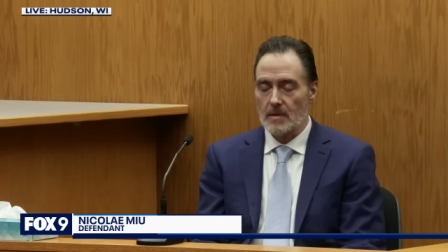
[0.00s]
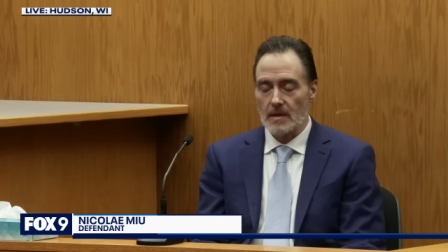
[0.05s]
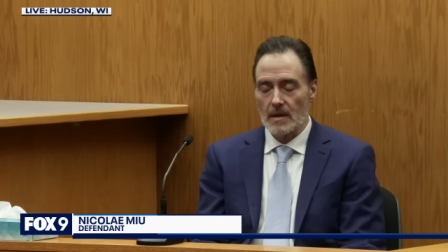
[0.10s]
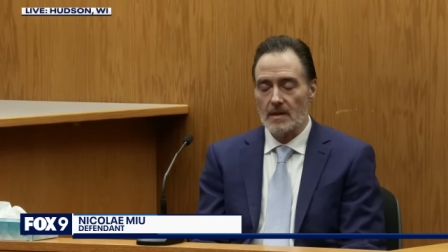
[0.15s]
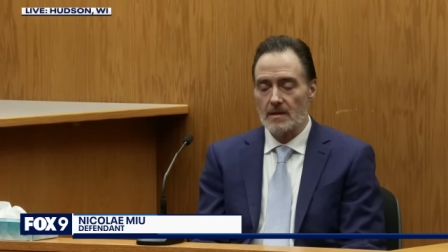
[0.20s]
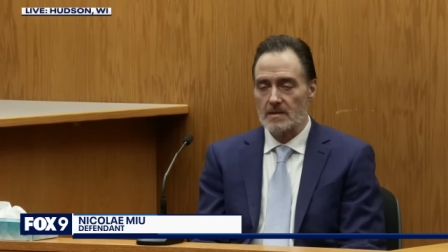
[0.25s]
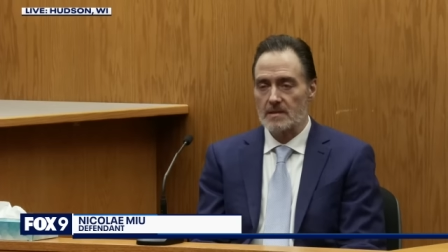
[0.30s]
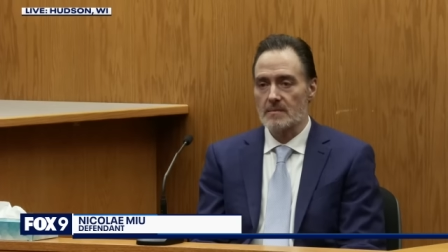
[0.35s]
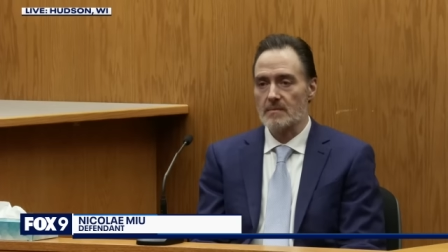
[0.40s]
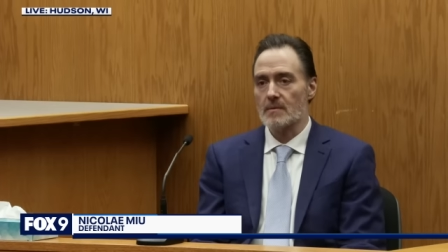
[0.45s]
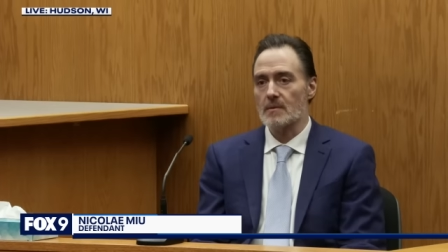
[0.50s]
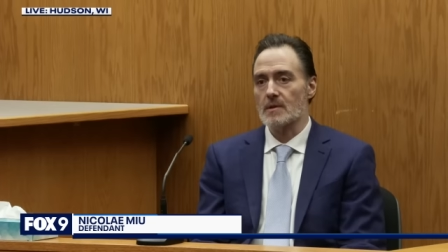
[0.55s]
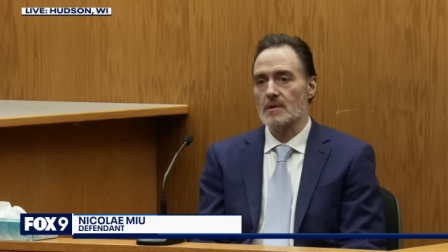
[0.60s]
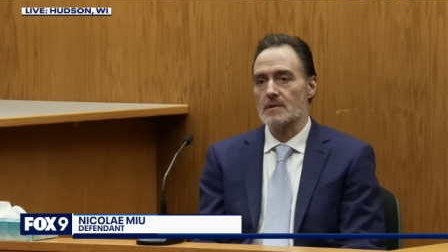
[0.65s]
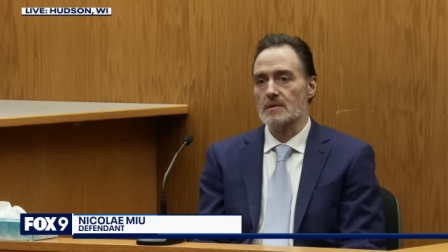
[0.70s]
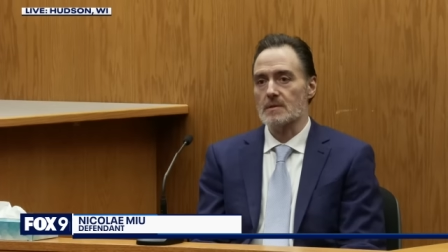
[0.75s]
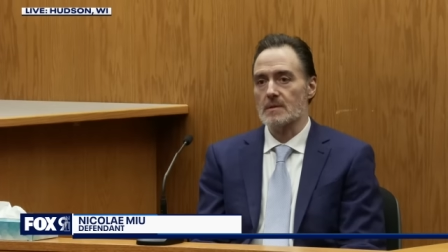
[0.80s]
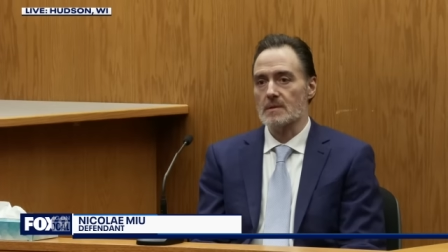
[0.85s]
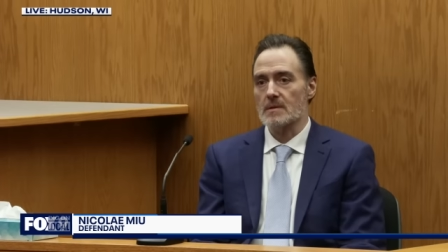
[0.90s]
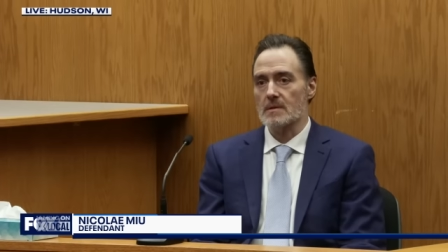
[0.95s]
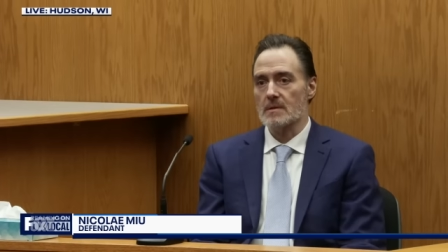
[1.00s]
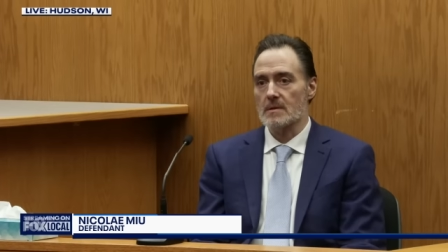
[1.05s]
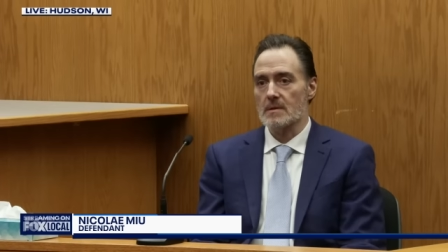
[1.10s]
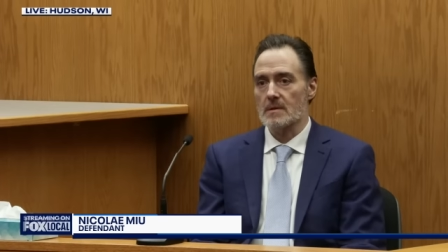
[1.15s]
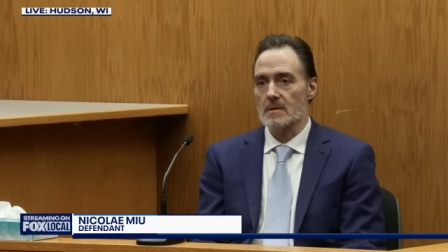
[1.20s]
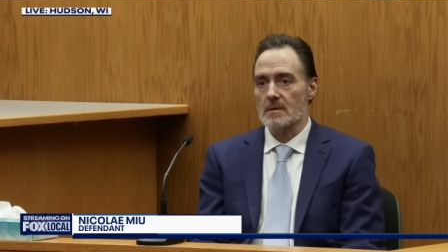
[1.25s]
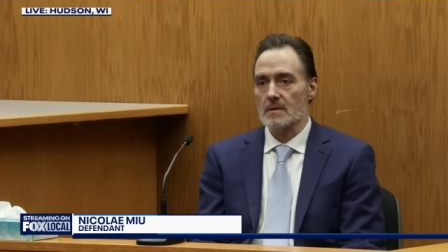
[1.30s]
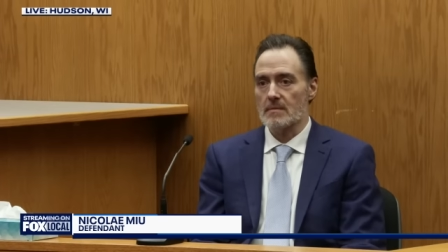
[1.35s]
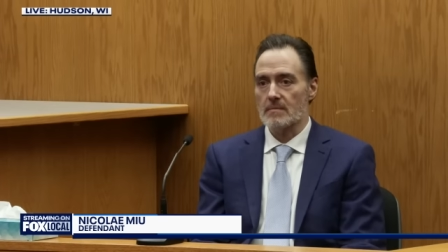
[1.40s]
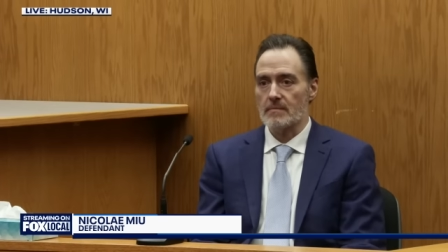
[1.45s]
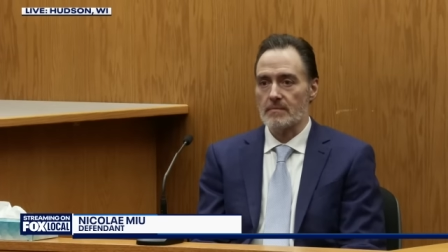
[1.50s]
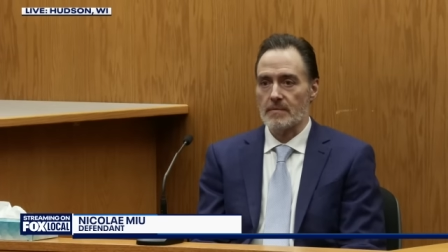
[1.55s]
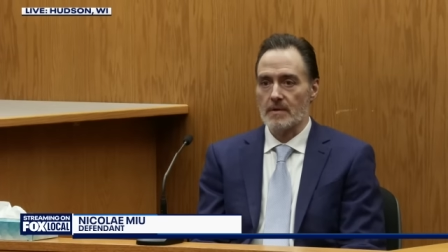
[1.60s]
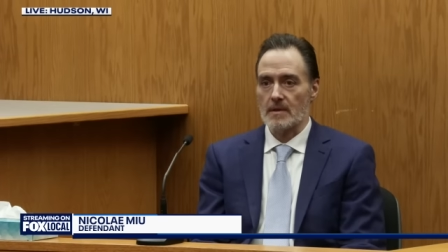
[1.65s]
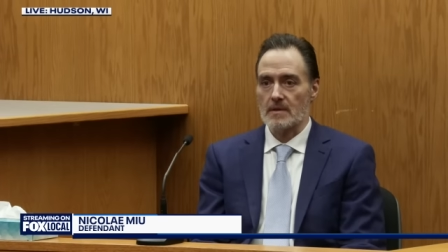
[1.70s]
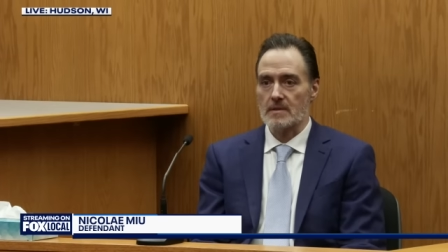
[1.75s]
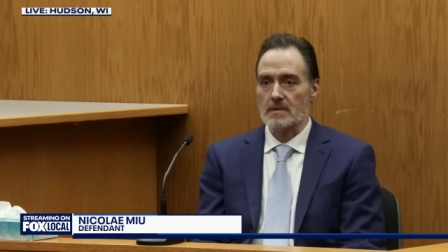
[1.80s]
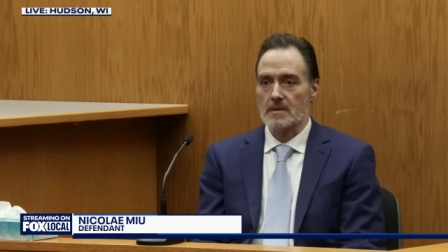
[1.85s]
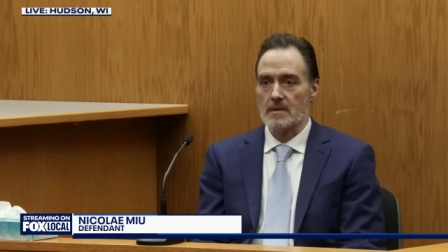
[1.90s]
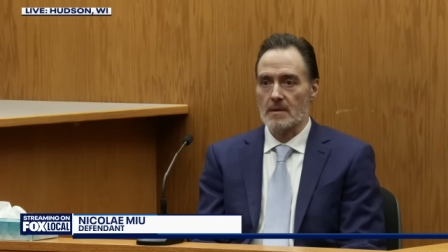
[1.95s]
Yes, of course. What did you feel?
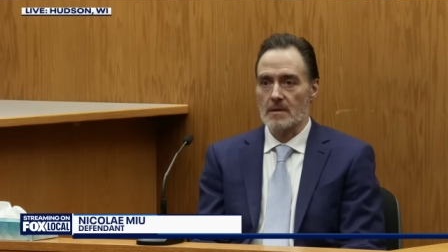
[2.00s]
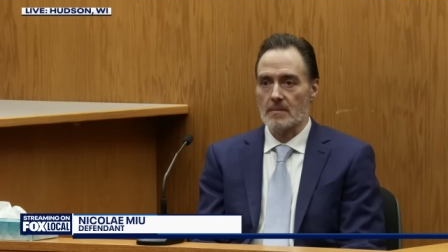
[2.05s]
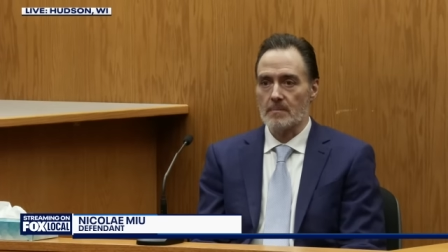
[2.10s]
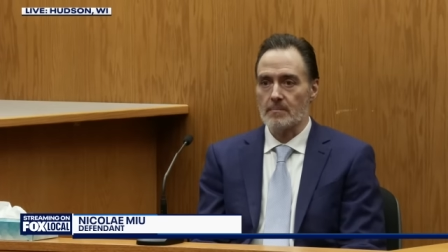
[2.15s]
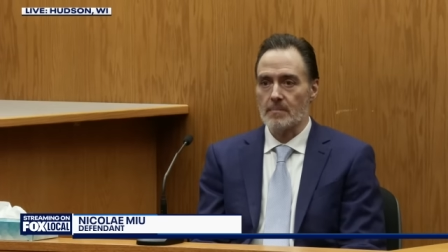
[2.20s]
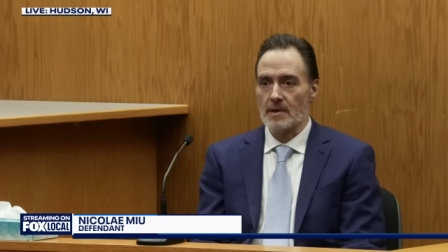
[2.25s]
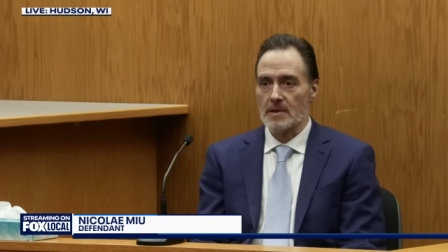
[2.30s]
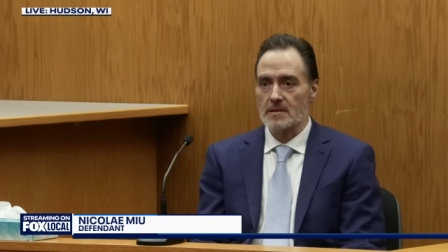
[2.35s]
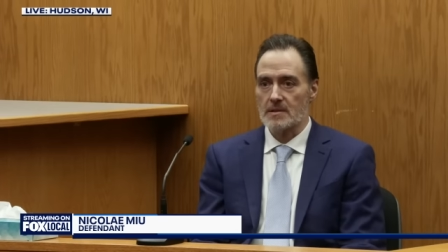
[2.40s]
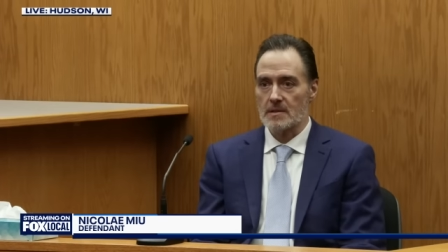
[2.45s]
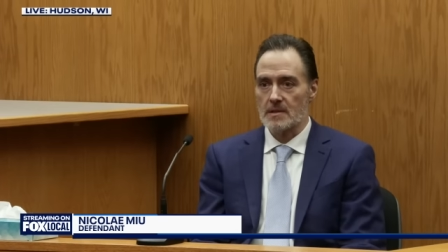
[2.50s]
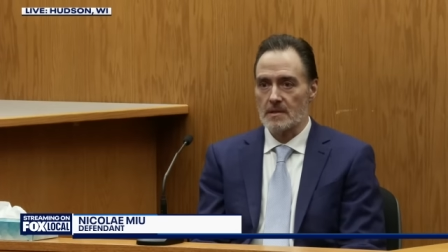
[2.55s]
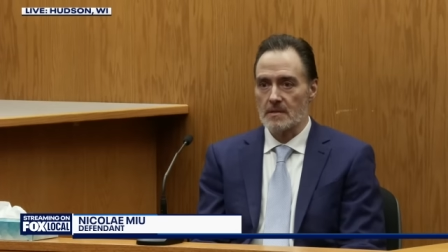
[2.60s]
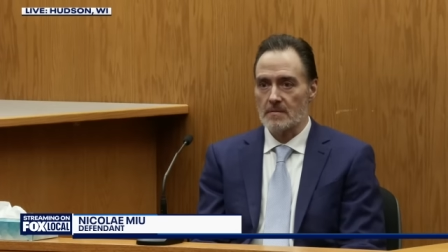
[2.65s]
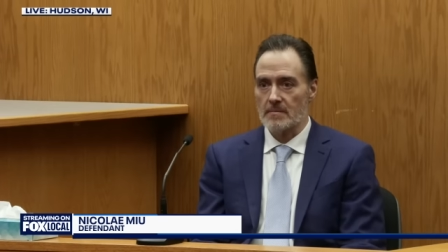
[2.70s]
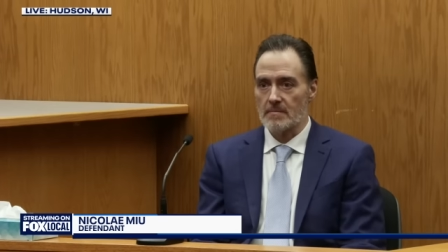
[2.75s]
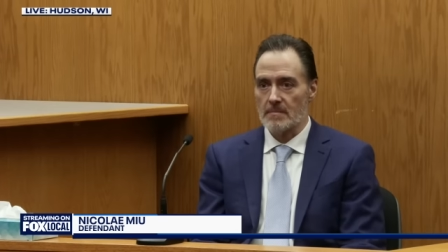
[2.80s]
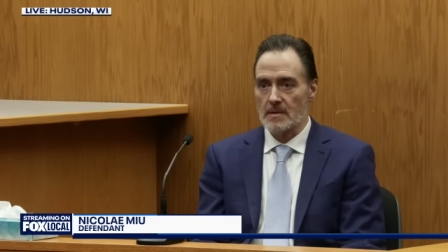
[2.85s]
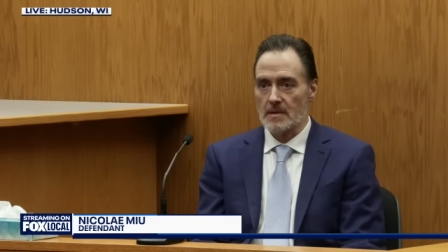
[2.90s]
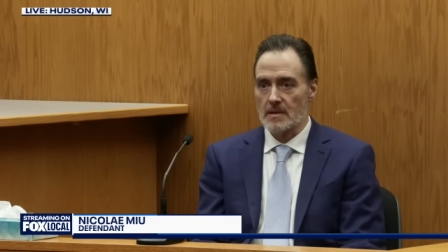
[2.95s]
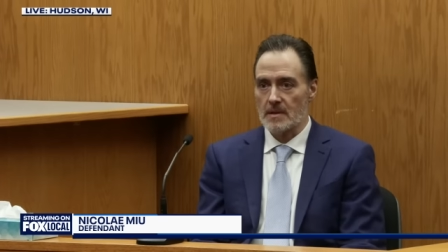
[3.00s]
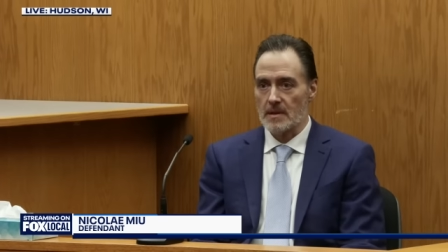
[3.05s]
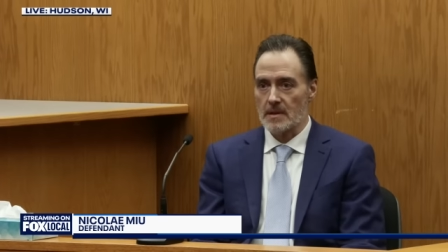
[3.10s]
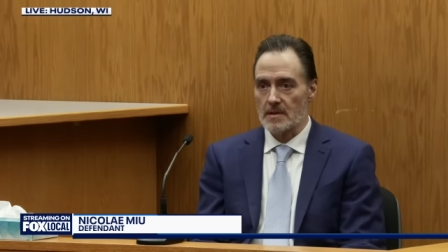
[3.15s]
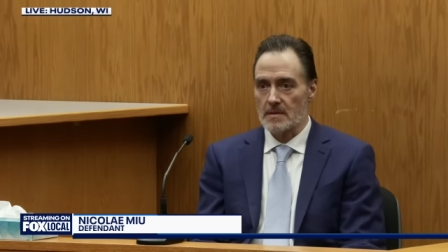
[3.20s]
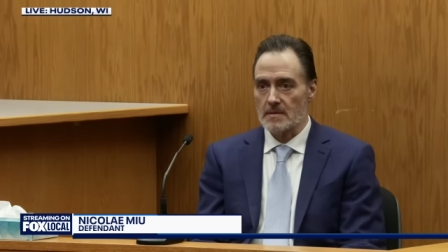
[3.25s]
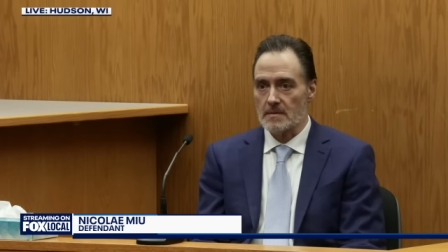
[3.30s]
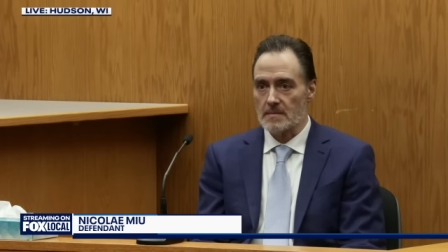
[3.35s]
Felt uh, punched in the, in the head